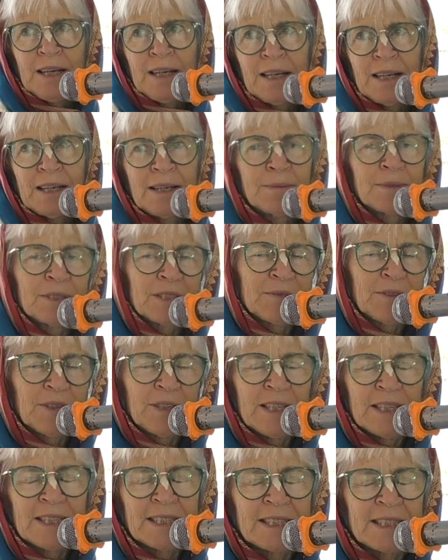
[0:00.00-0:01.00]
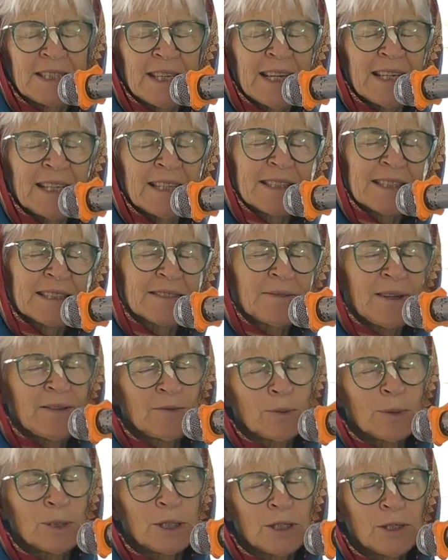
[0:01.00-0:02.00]
he was very ecstatic.
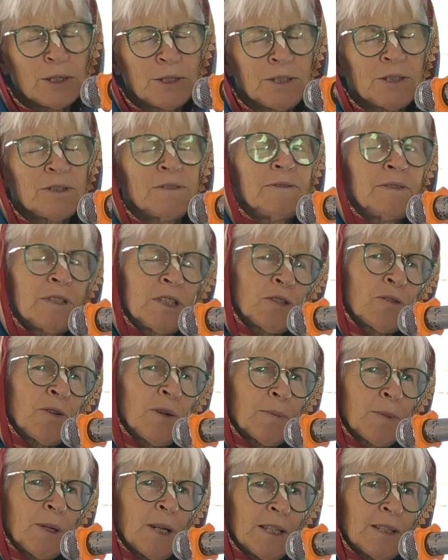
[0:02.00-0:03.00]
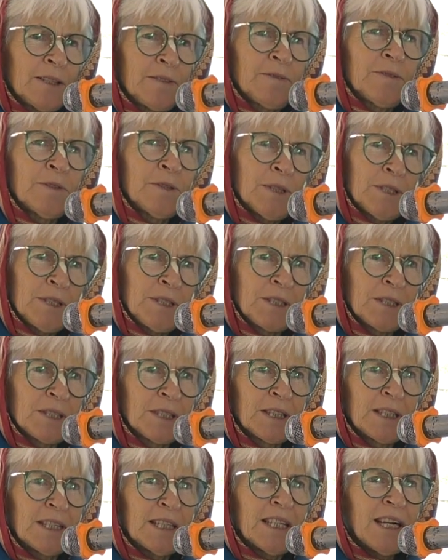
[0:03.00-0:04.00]
Everybody goes to Vishram Ghat first.
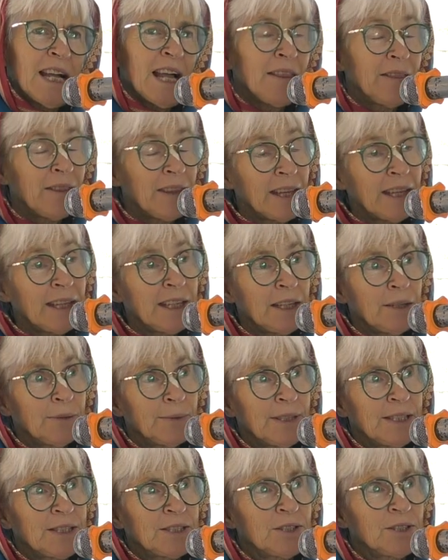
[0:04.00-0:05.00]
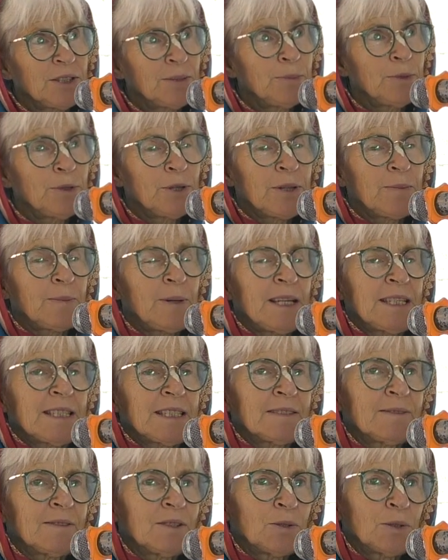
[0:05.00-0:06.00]
And then he went to the
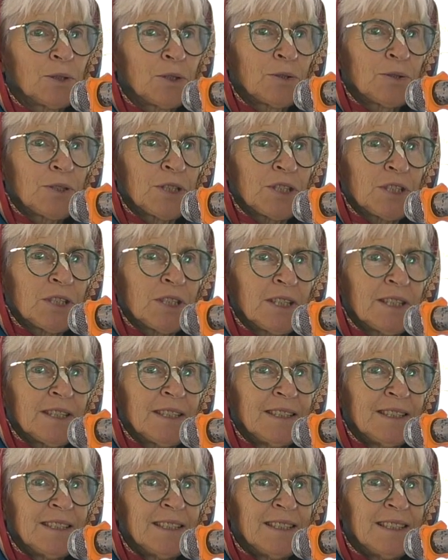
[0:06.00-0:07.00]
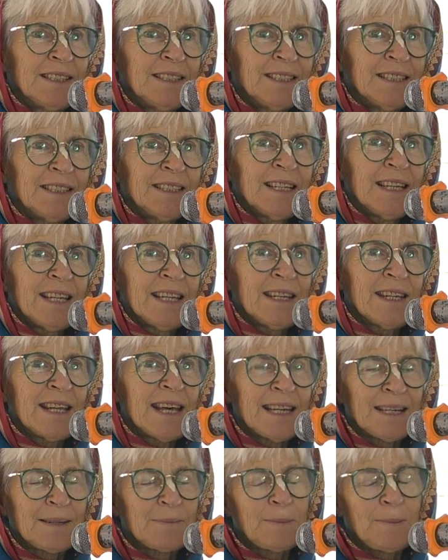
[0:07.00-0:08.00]
birthplace of Lord Krishna. And
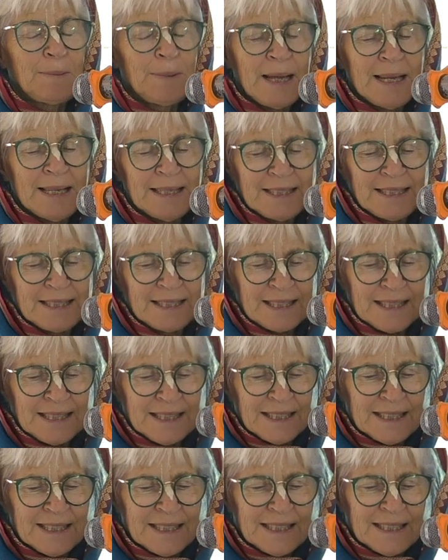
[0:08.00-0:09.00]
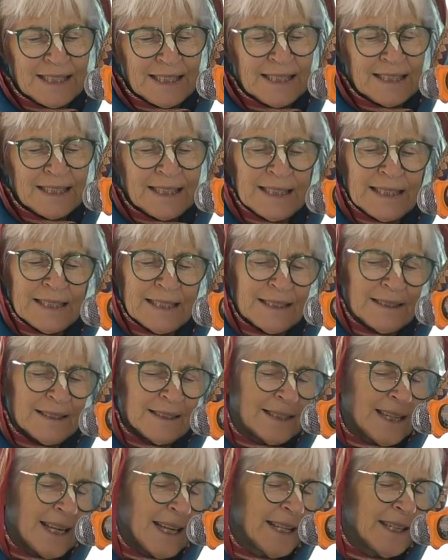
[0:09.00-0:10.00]
that place
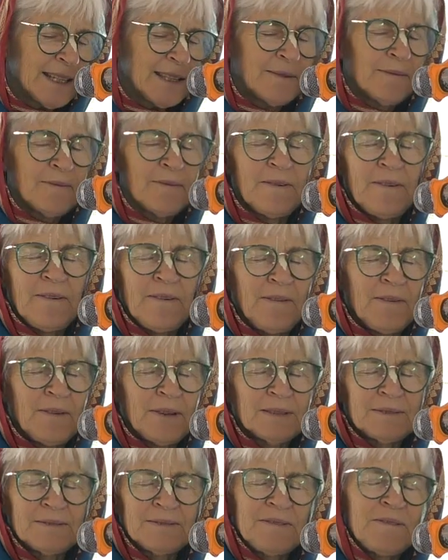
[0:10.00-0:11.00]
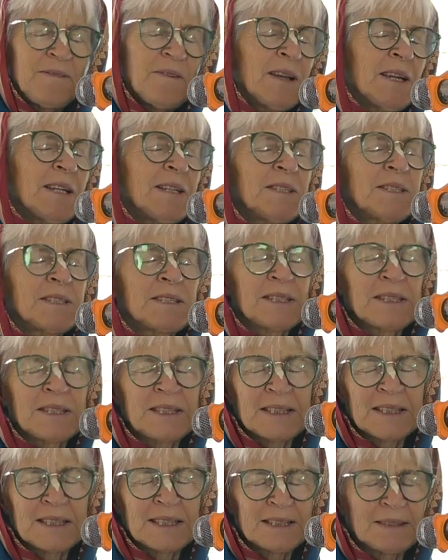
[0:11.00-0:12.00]
had him
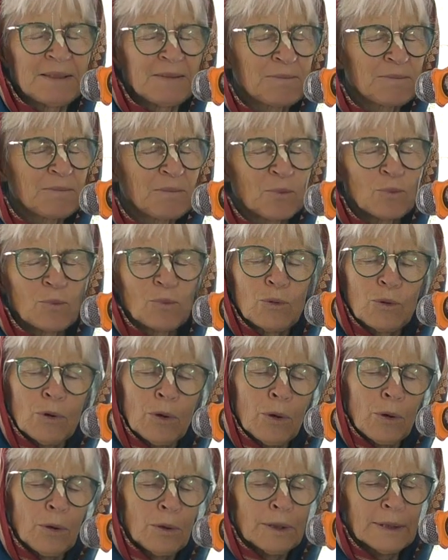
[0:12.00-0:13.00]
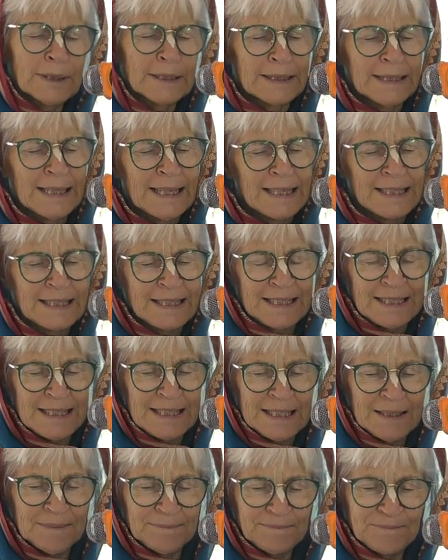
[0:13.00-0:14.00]
fainting and rolling in ecstasy.